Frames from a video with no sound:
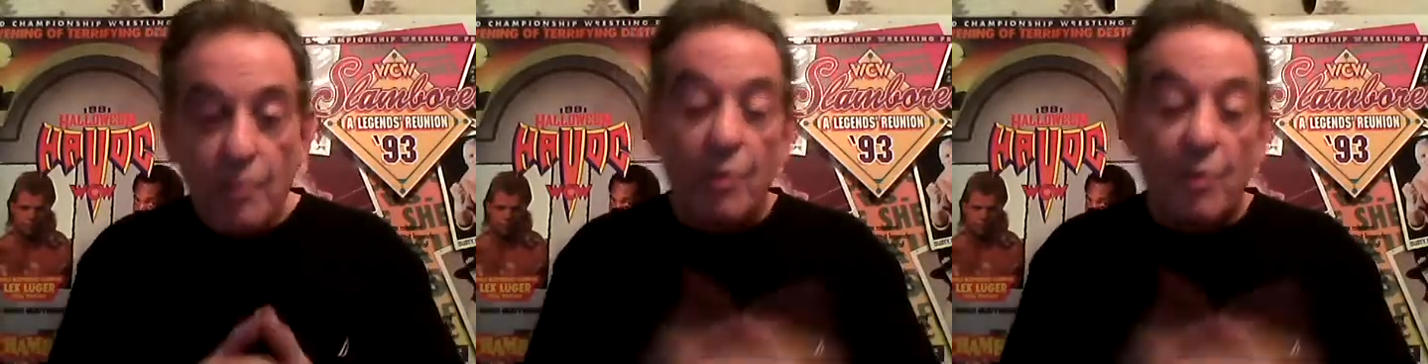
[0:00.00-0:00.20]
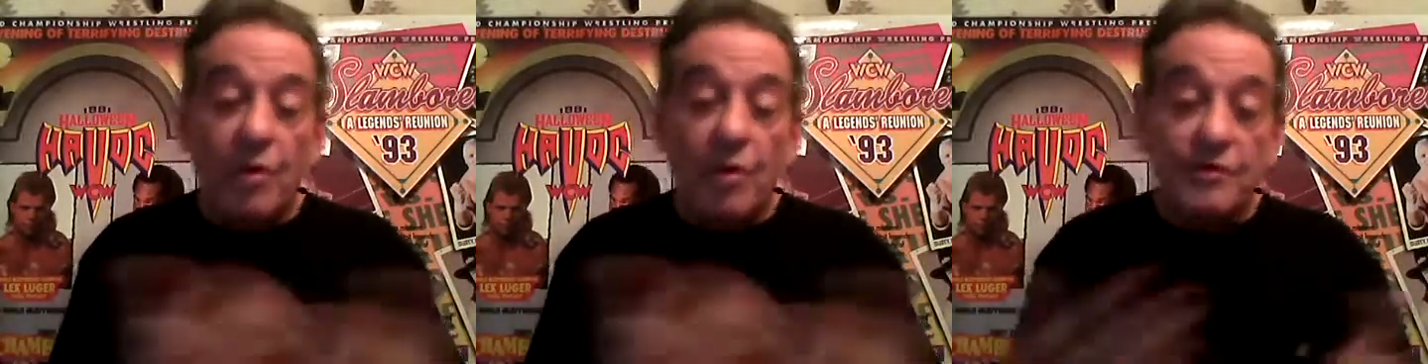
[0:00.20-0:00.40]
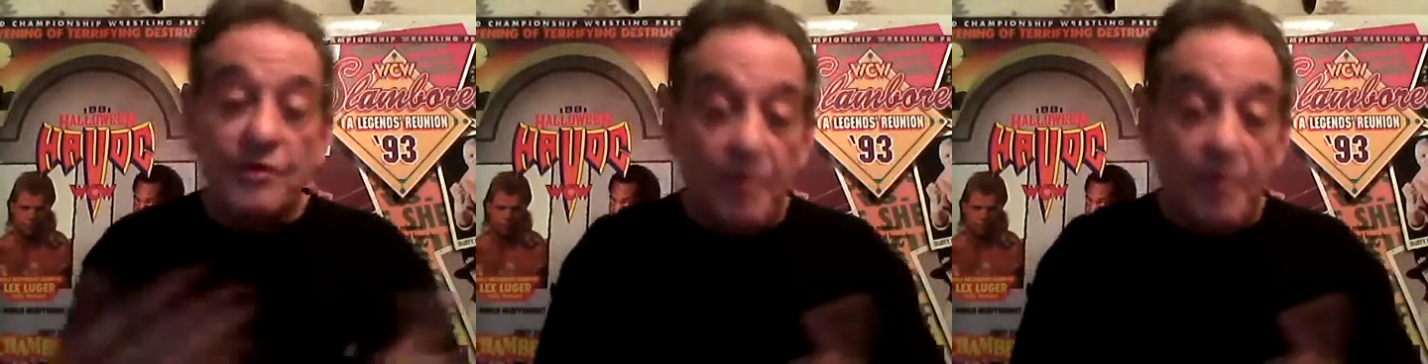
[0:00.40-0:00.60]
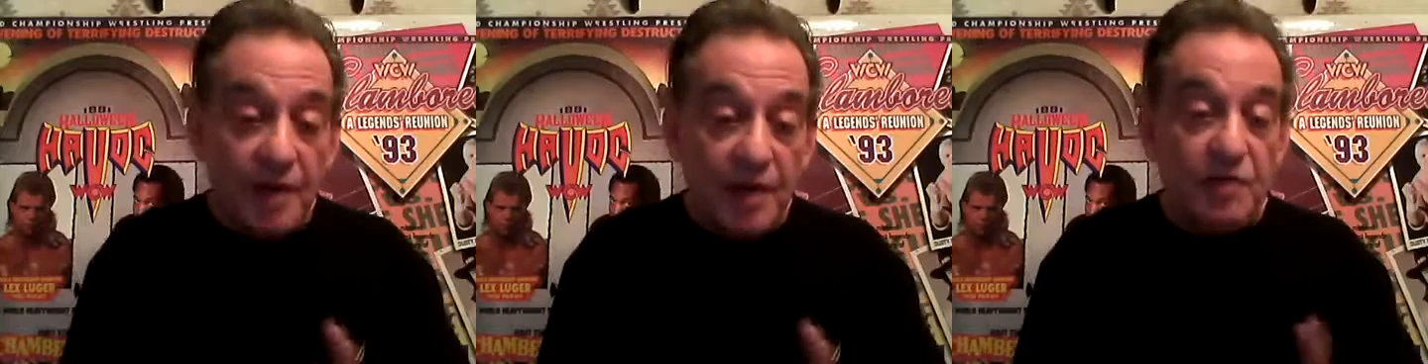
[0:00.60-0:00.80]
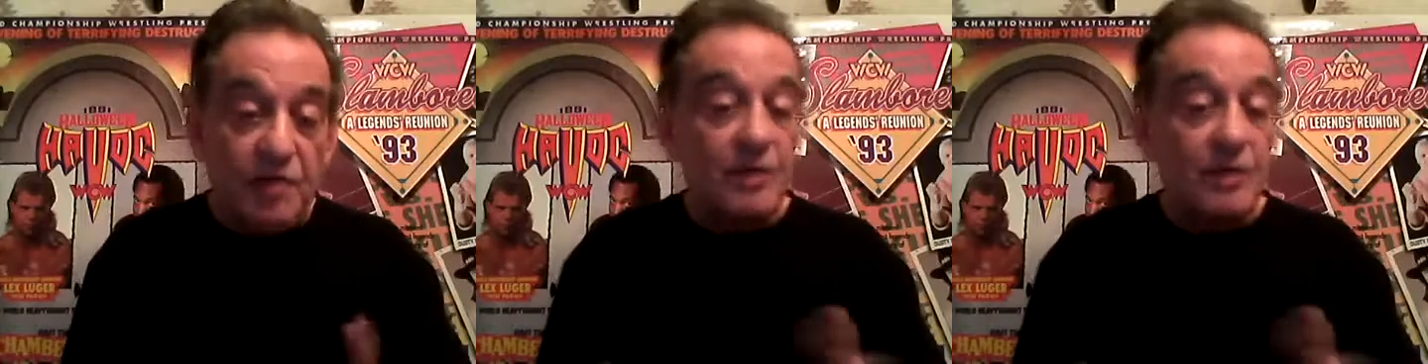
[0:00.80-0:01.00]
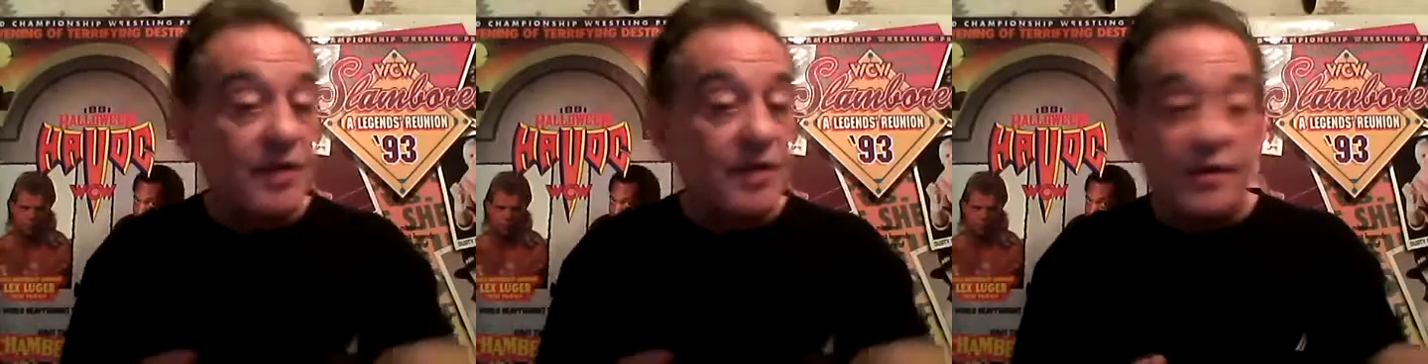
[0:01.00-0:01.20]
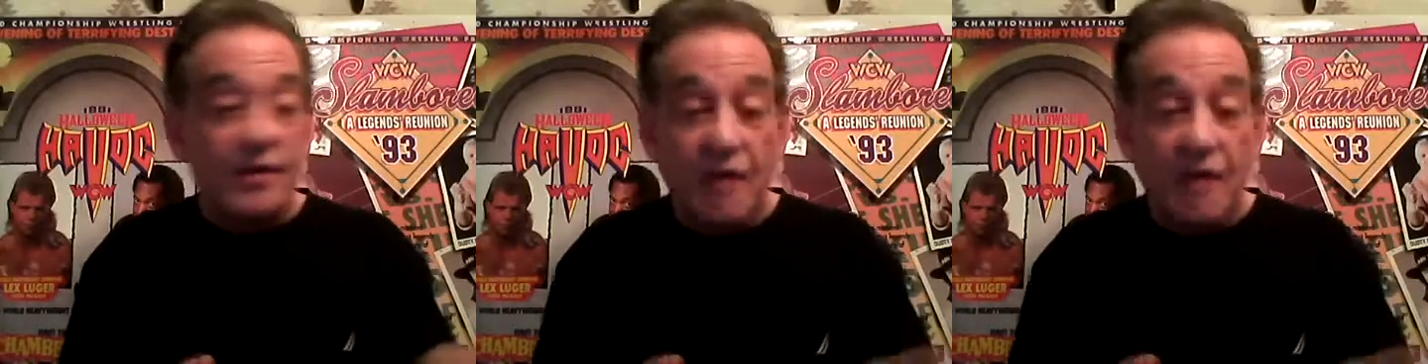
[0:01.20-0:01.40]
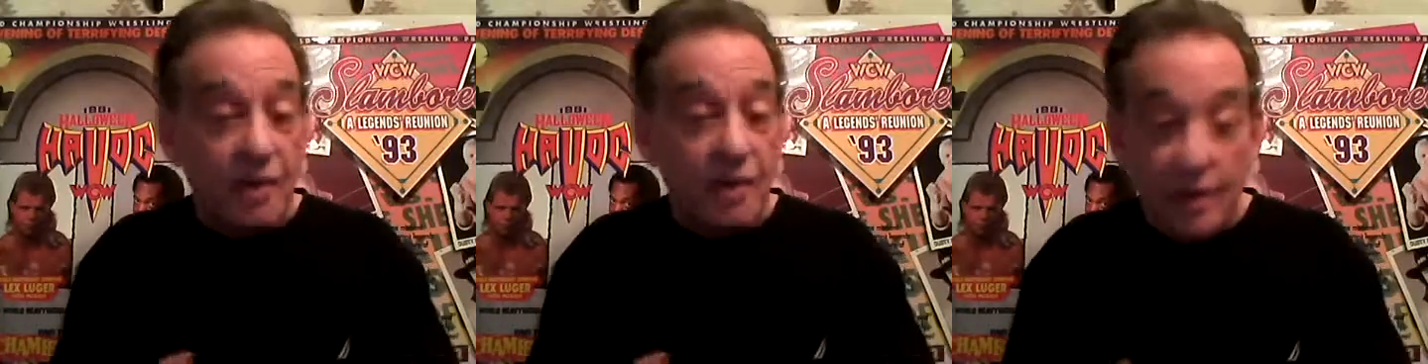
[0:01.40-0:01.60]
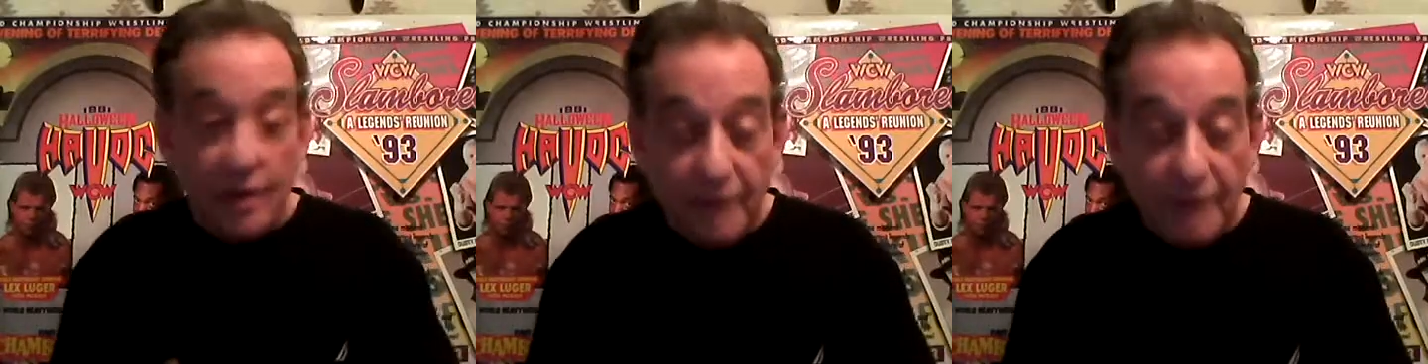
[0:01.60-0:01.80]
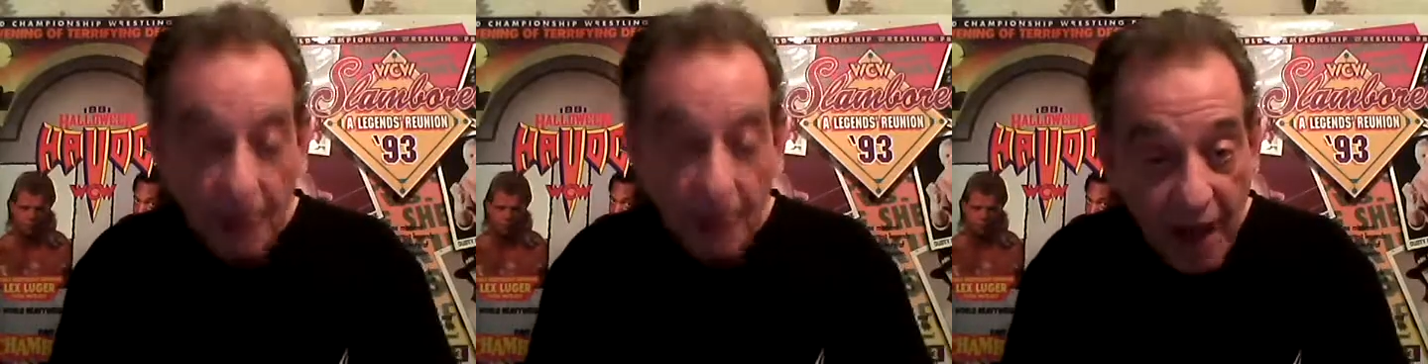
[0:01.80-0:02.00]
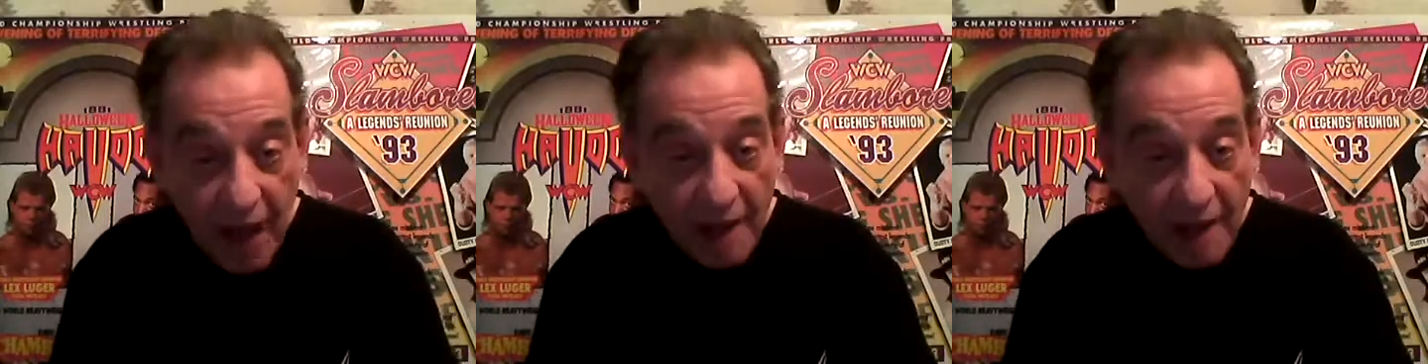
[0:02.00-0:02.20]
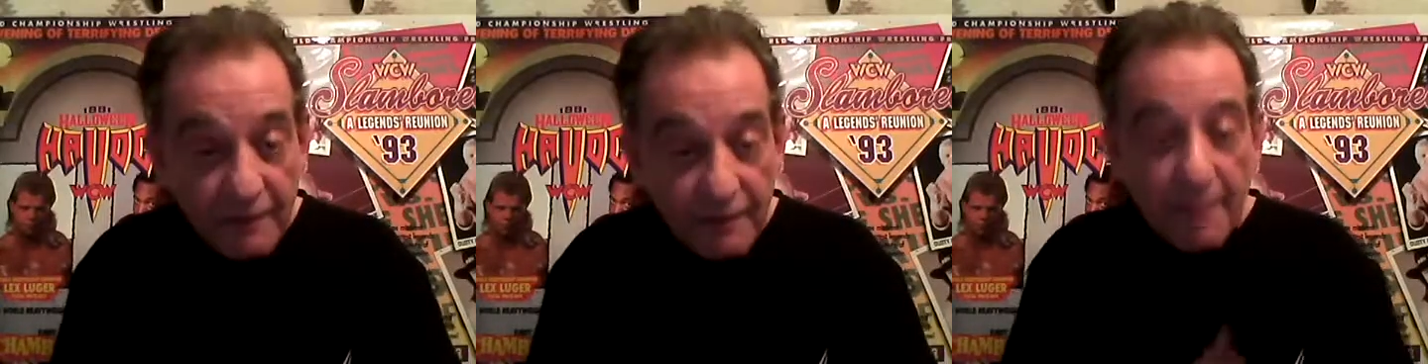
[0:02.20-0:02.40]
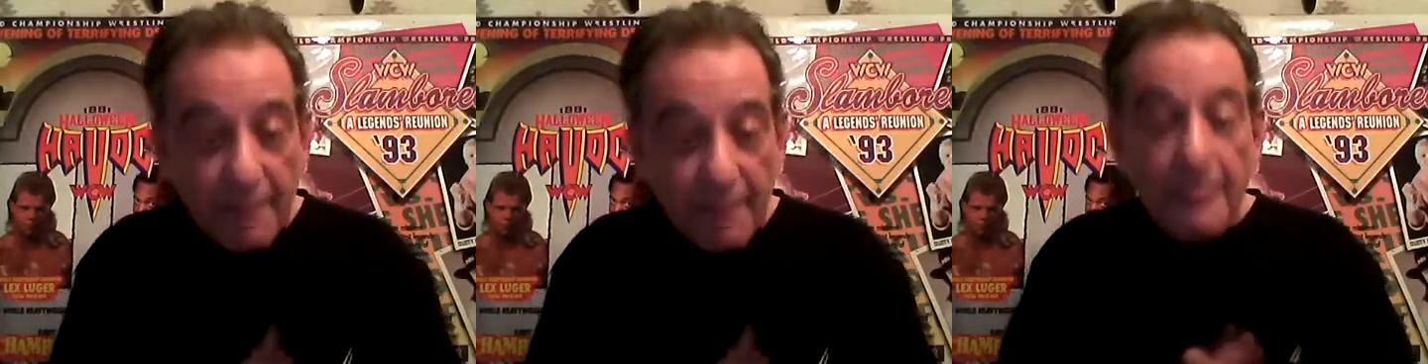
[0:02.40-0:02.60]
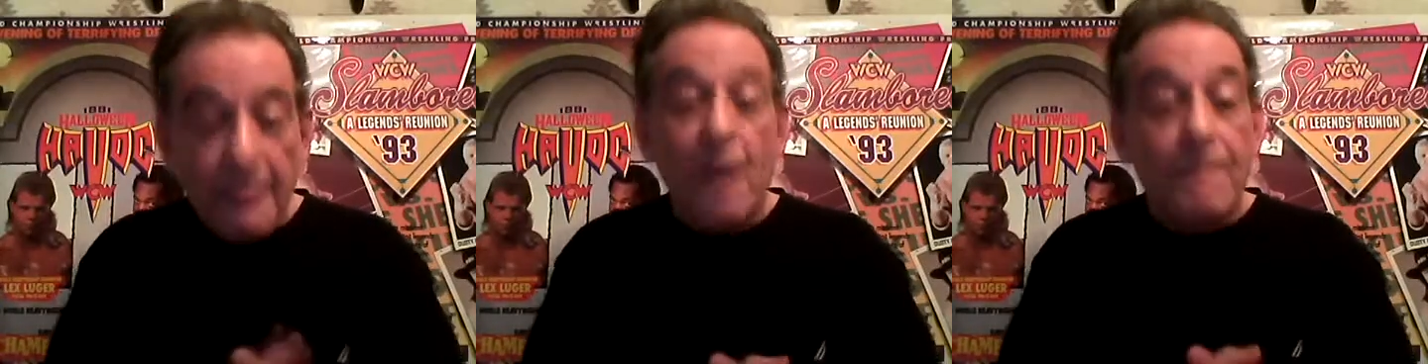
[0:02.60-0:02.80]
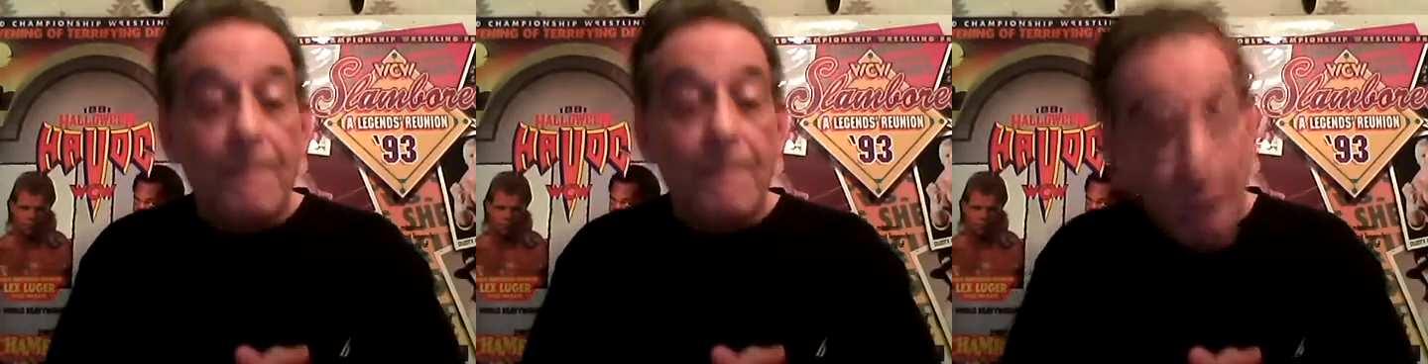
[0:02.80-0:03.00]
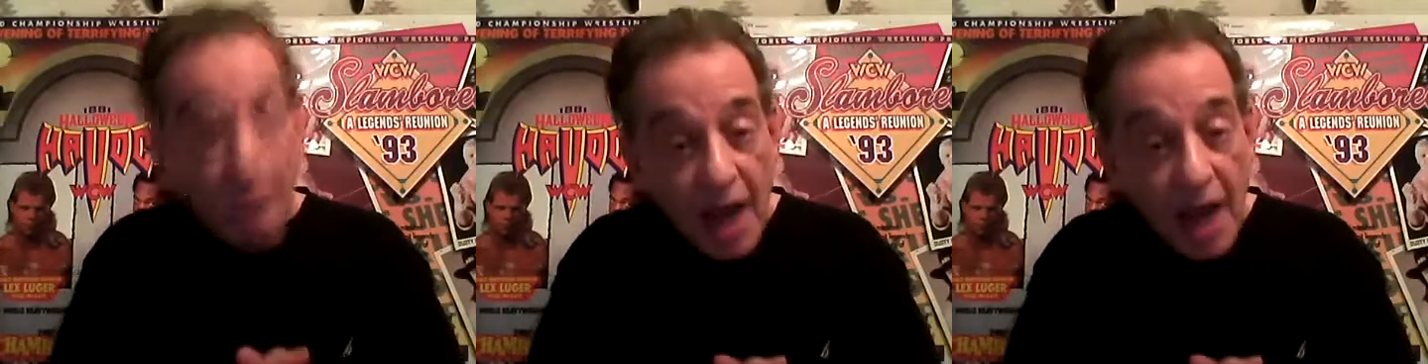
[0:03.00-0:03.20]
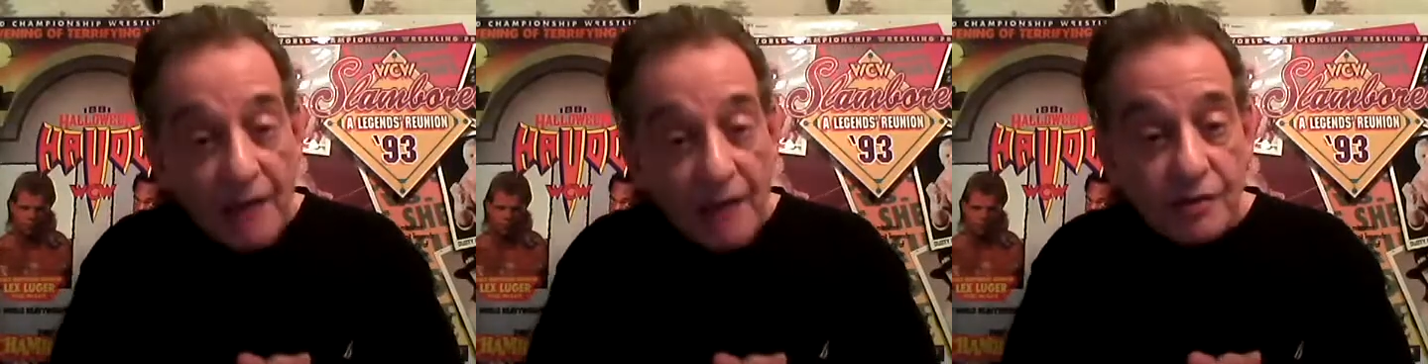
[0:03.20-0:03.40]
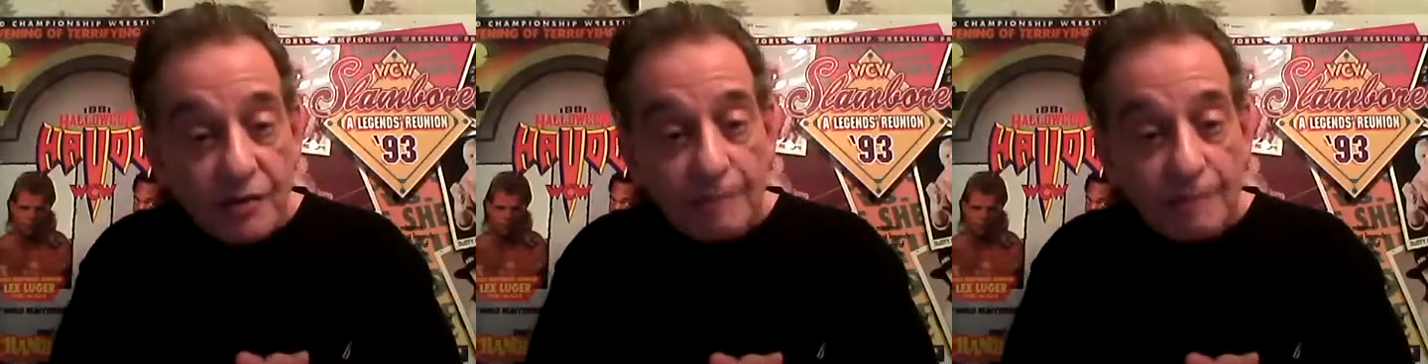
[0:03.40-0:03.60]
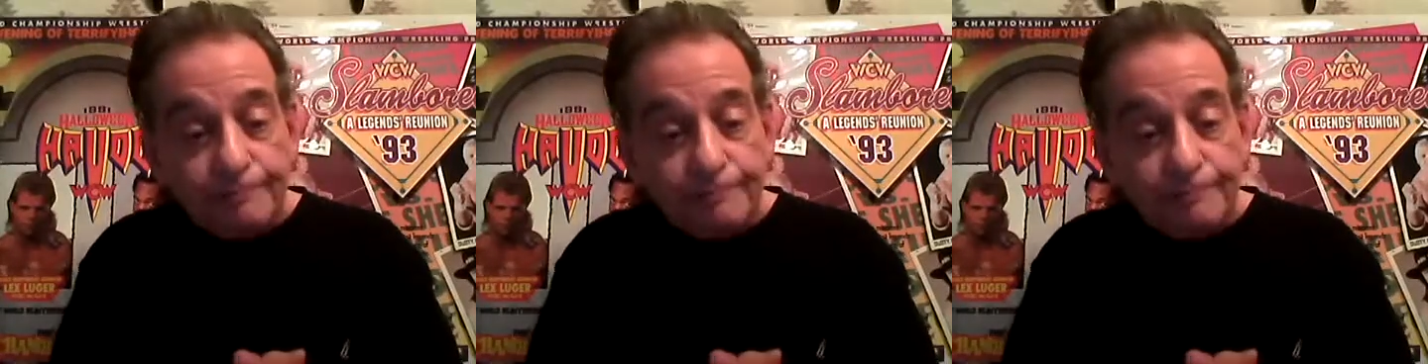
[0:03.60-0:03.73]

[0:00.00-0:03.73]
we'll post for pictures, I'll sign whatever you have, plus